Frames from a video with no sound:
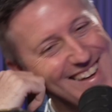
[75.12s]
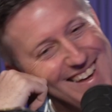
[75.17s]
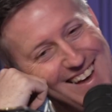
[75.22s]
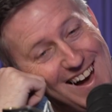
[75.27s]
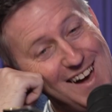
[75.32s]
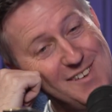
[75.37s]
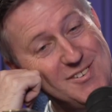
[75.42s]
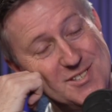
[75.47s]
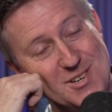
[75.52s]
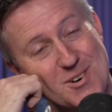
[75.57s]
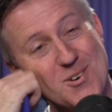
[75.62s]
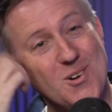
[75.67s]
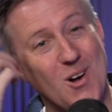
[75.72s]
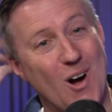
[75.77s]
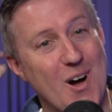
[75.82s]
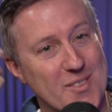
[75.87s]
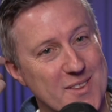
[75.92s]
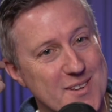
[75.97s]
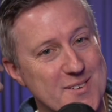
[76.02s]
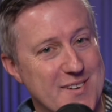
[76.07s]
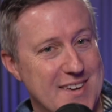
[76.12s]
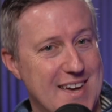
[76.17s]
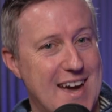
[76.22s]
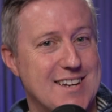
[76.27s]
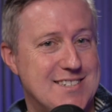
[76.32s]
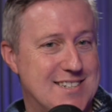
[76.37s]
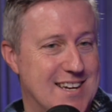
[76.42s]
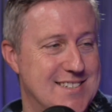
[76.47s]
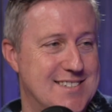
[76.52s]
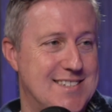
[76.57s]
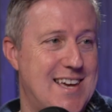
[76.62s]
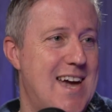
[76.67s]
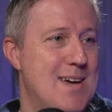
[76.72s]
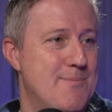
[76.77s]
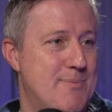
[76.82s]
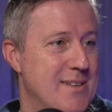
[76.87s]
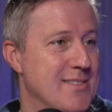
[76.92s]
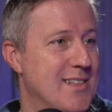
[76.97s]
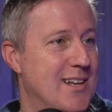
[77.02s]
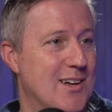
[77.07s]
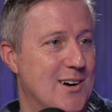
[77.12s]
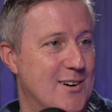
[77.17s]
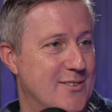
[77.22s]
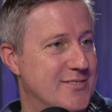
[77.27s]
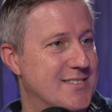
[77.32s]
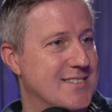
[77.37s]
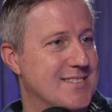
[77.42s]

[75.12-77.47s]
I've still got the VHS tape in the loft.